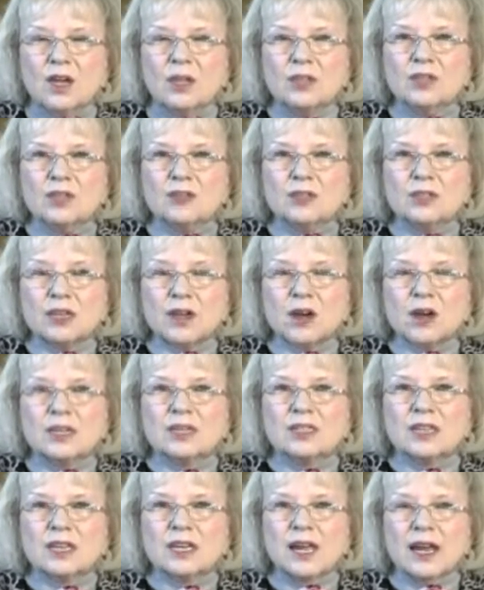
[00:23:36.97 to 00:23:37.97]
you
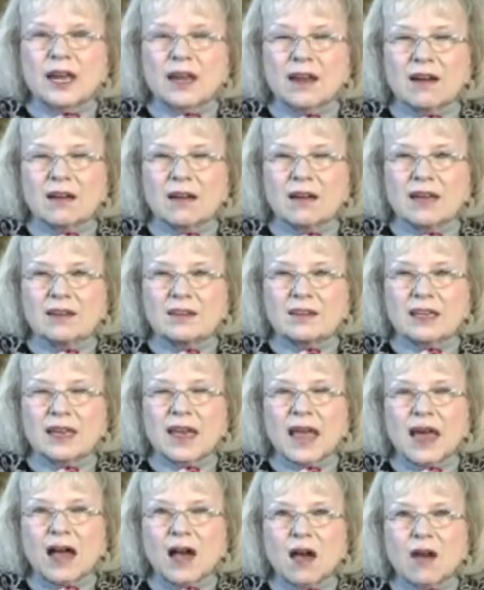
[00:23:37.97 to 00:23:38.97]
start declaring that
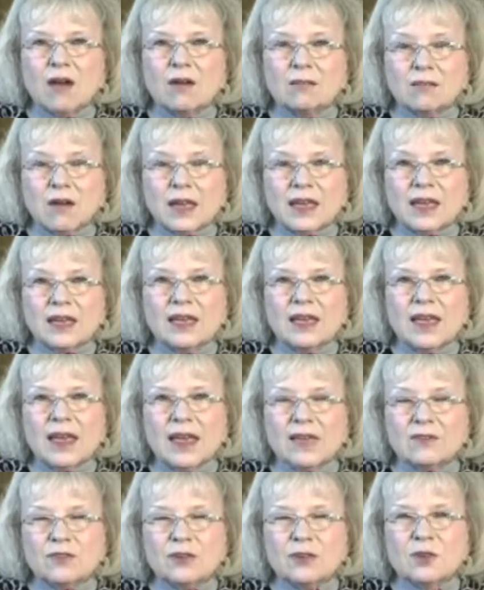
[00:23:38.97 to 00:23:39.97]
I already
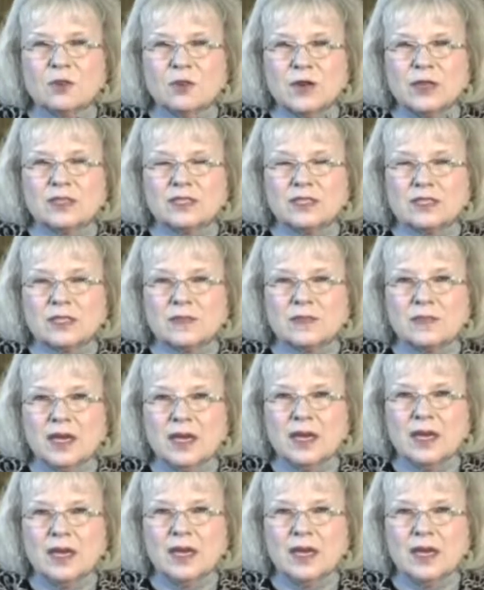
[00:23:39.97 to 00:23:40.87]
have your wisdom